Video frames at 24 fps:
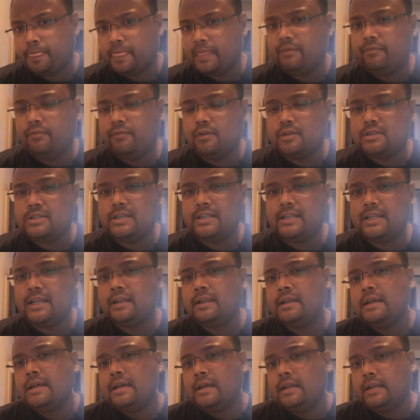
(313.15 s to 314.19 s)
If you see that
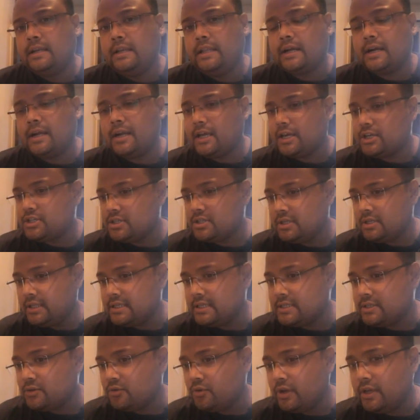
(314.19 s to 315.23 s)
the correction
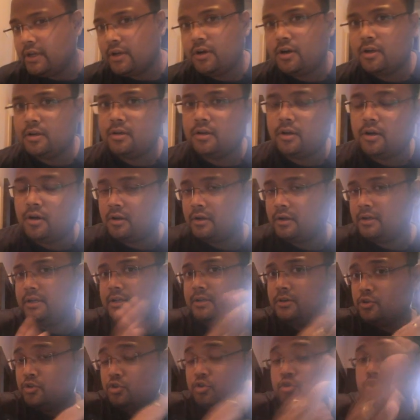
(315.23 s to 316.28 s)
is going on
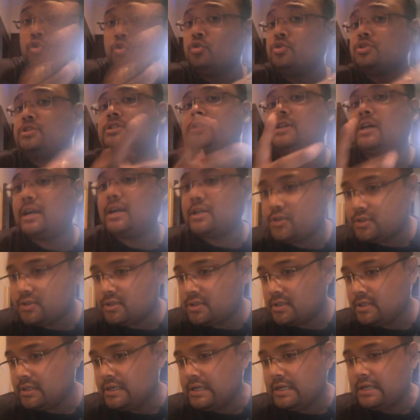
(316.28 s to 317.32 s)
those charts,